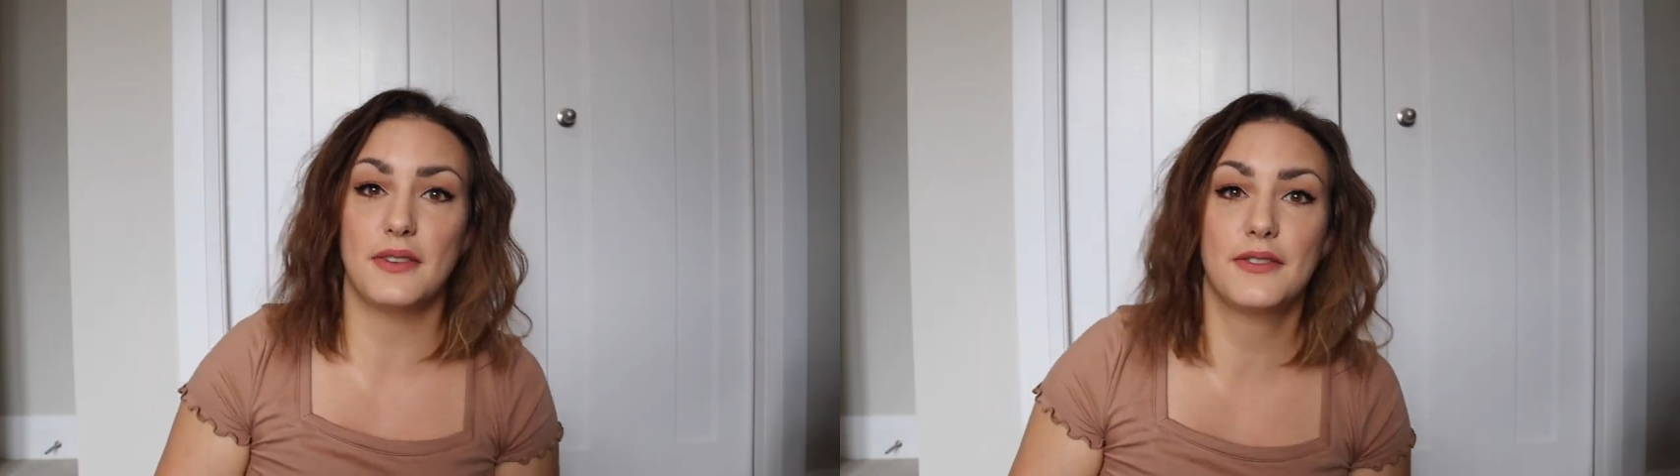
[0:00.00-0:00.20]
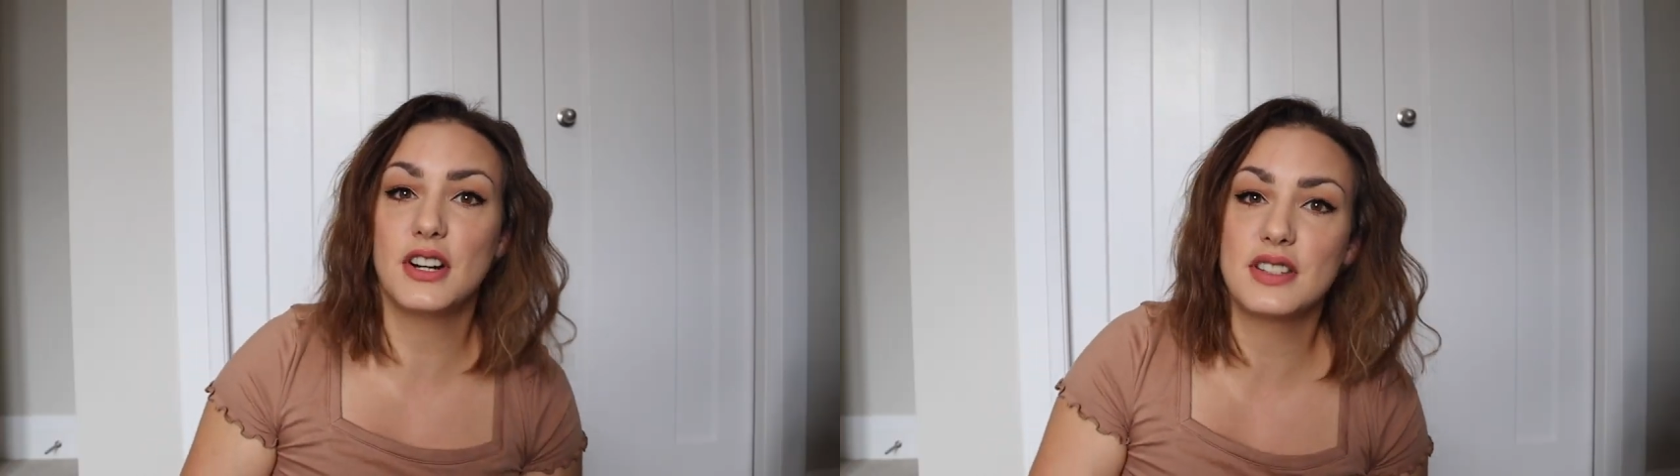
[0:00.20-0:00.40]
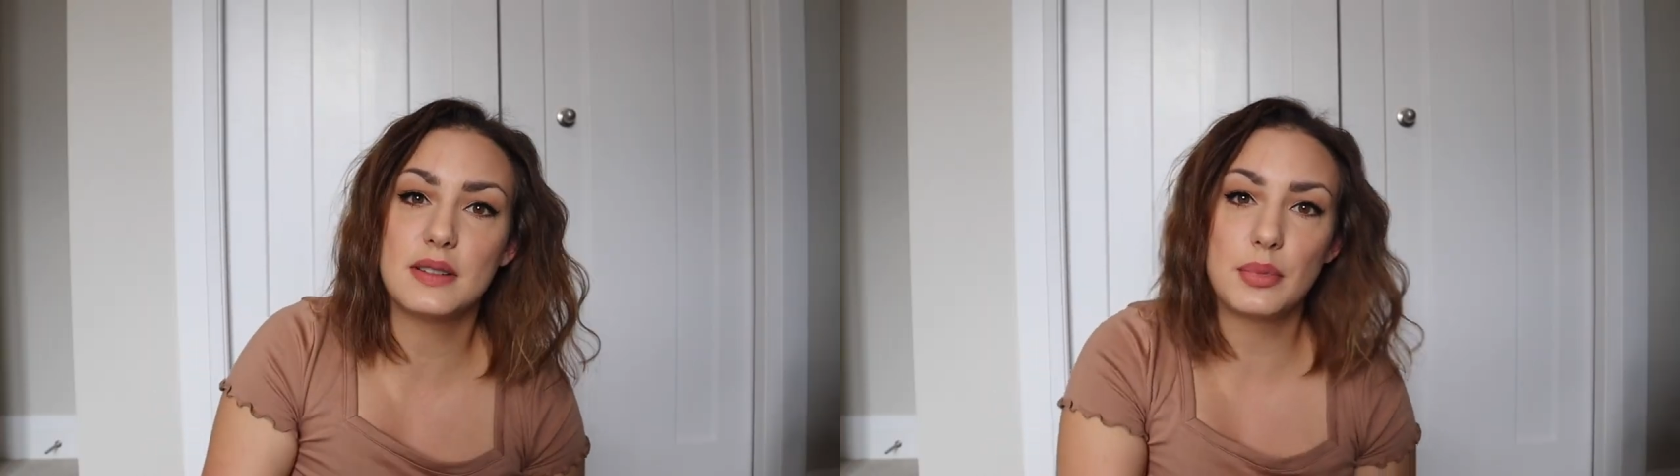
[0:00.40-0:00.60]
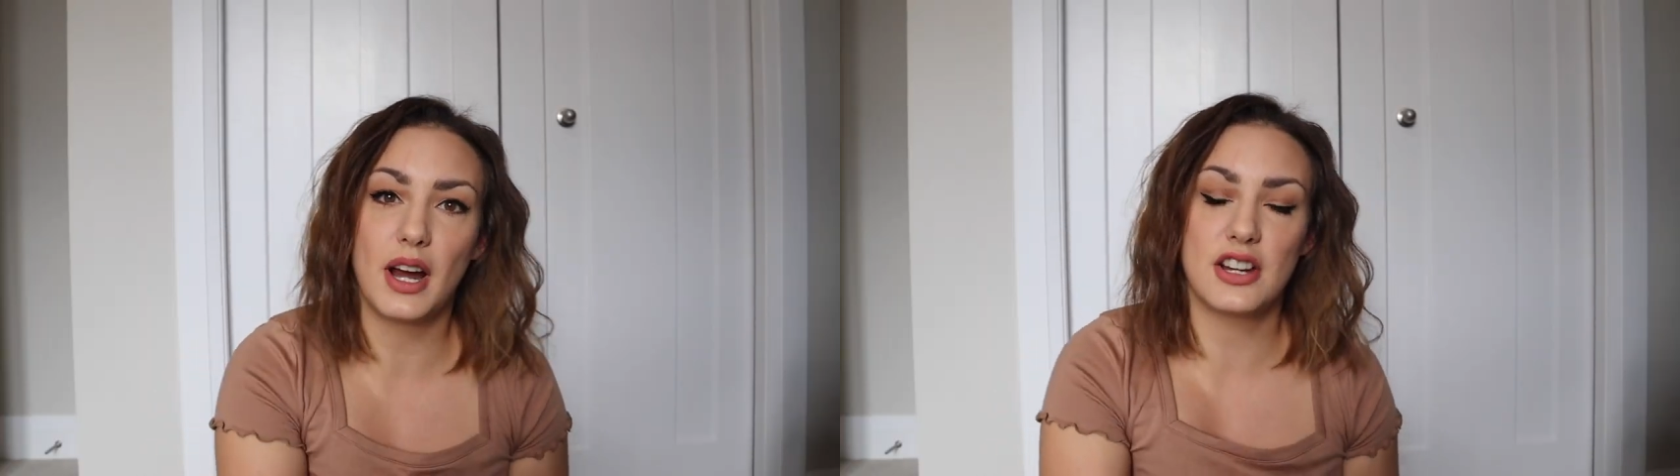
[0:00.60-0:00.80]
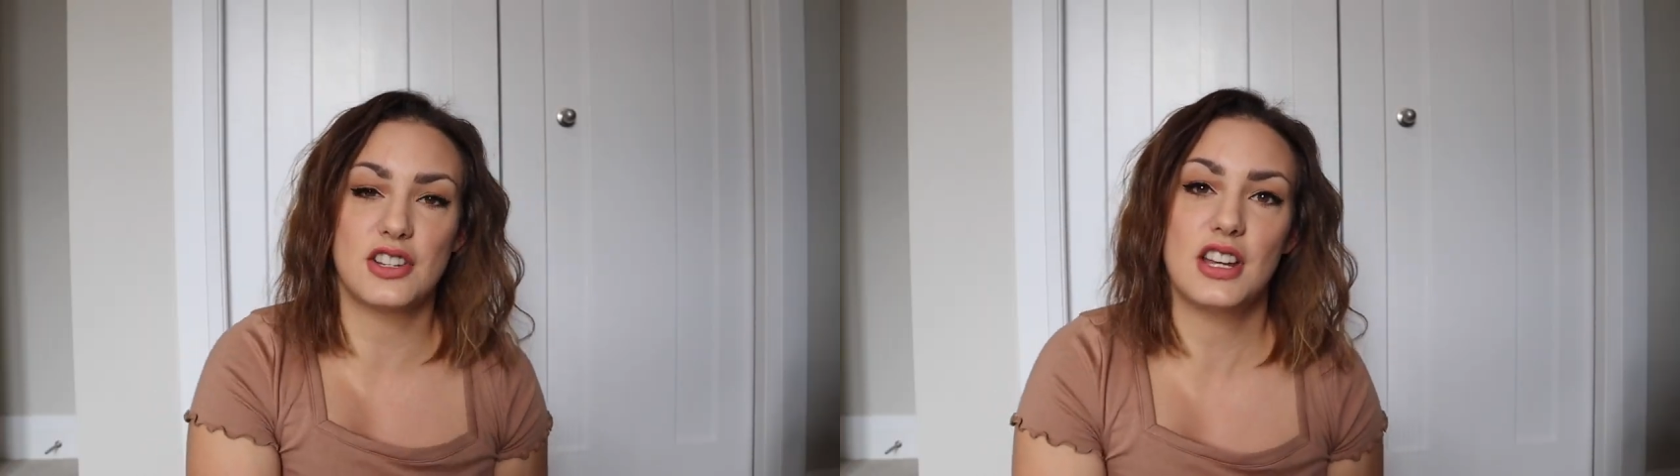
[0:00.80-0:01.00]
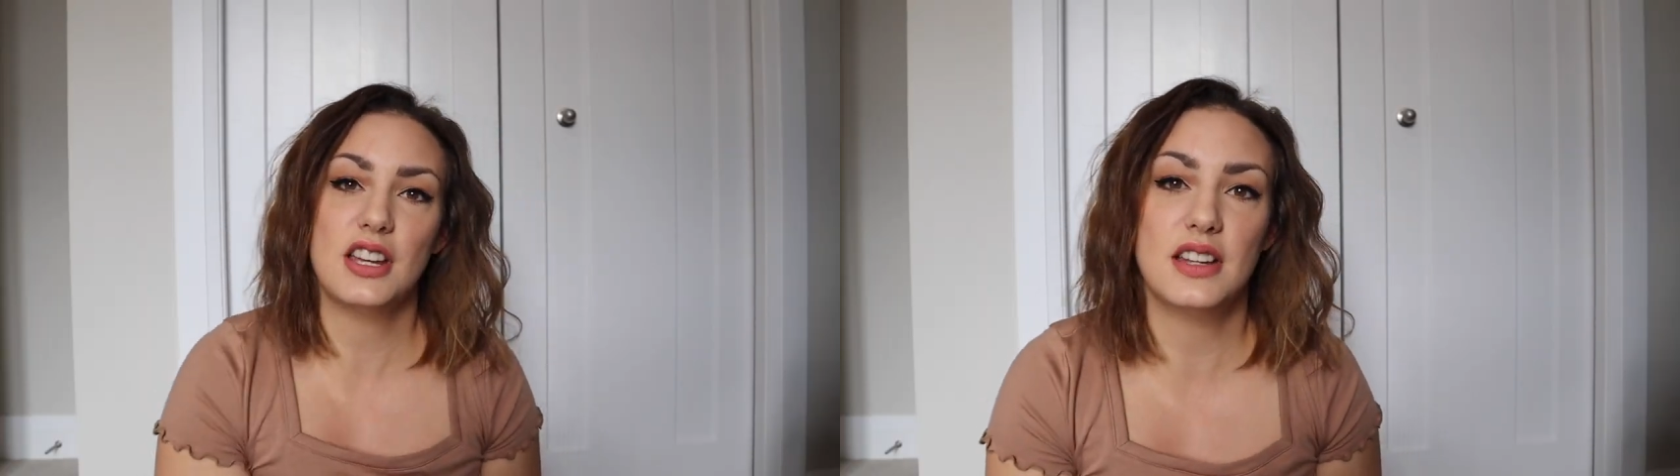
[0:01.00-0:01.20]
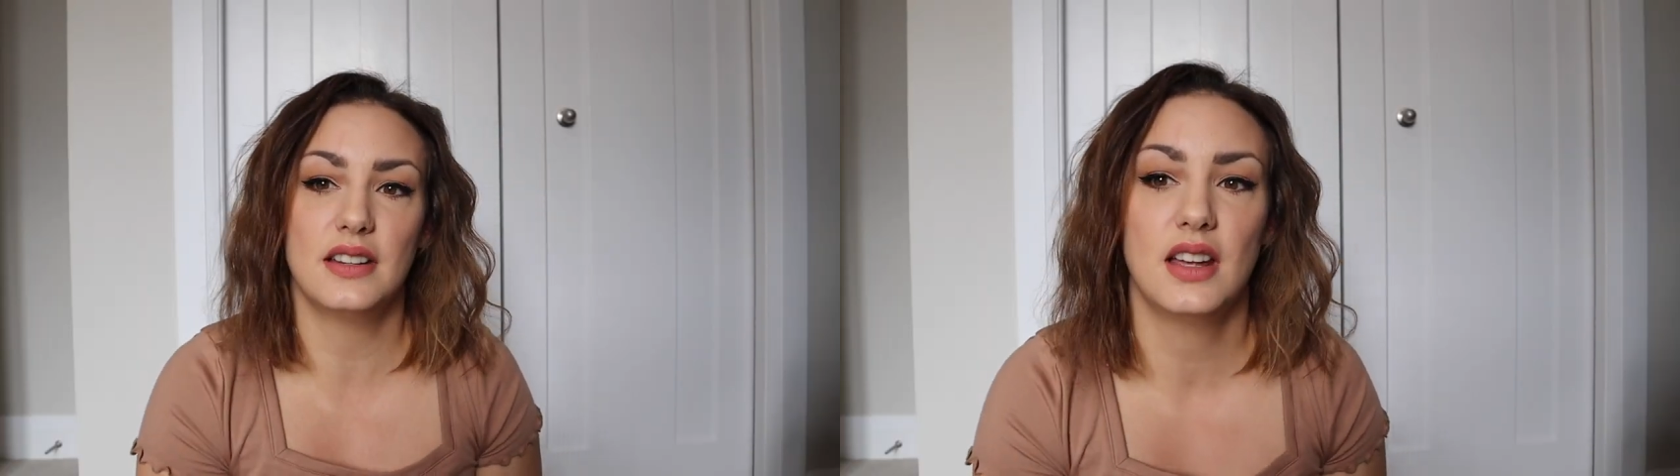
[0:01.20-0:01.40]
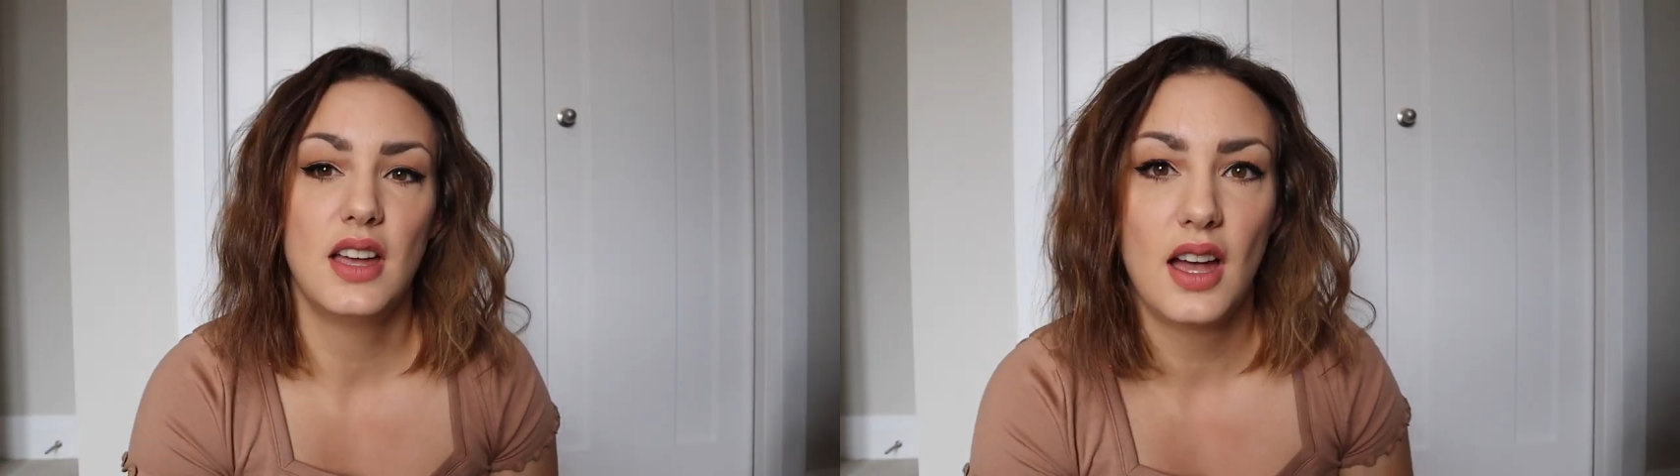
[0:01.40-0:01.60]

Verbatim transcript: first impression,